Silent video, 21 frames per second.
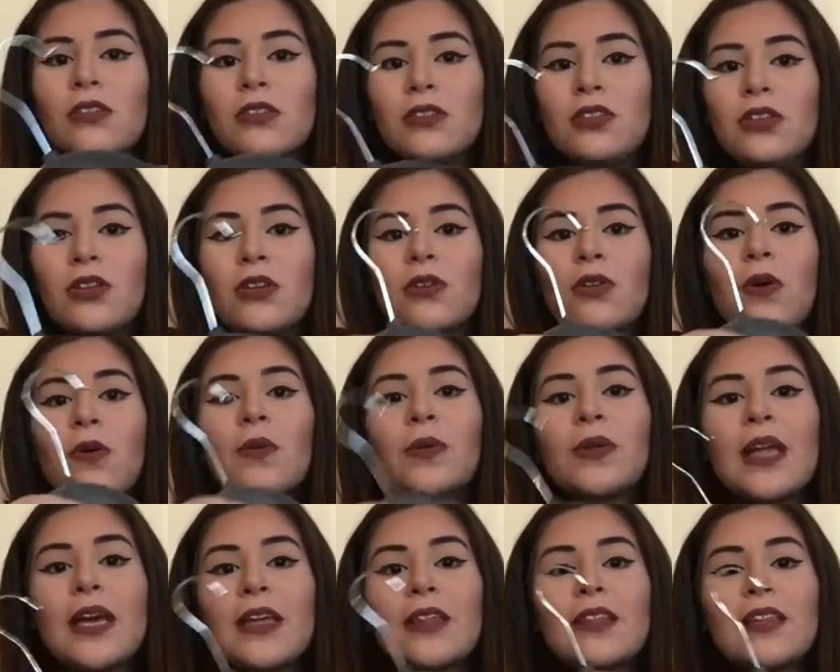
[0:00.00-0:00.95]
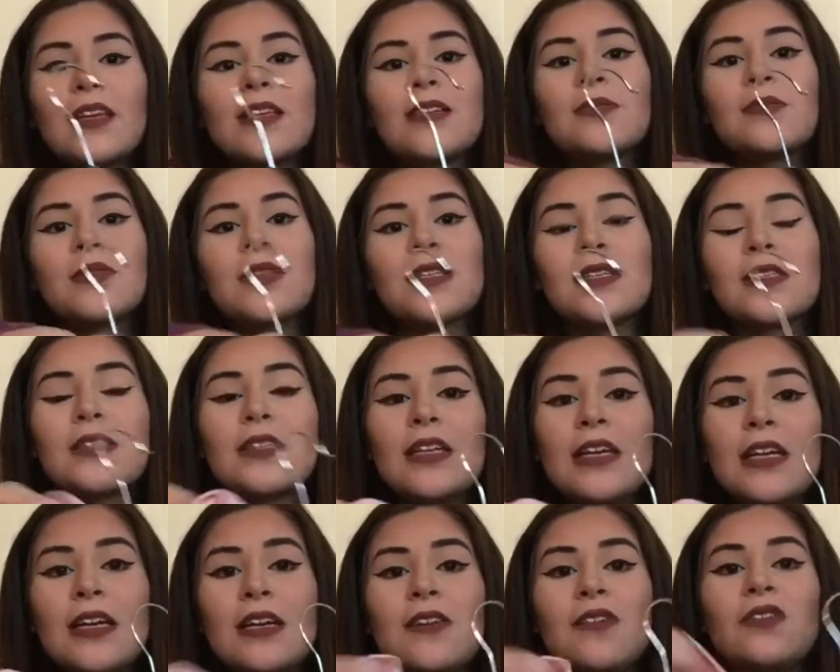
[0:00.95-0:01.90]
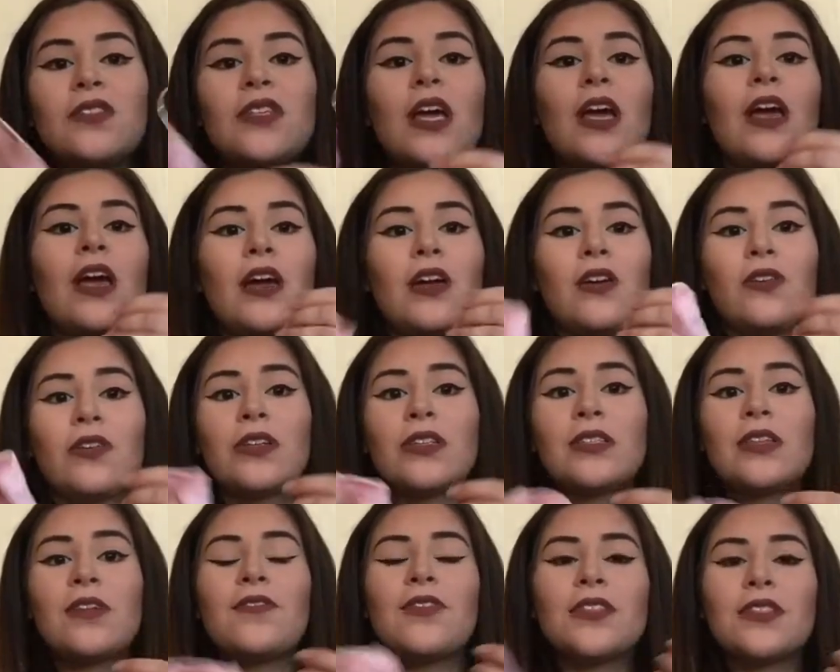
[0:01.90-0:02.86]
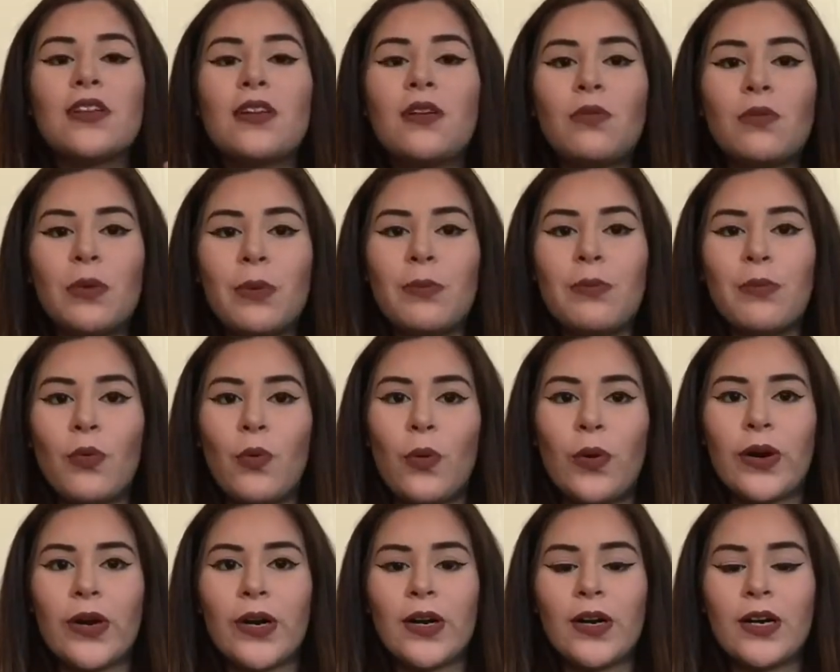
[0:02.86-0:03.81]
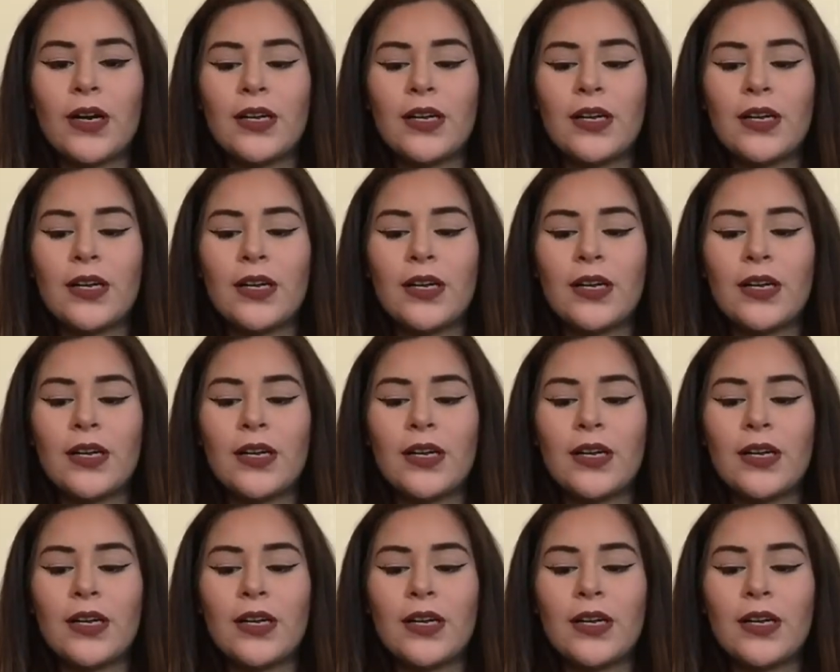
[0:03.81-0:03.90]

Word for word: you know, going like this with the sleeves and all this stuff, it's gonna rip more.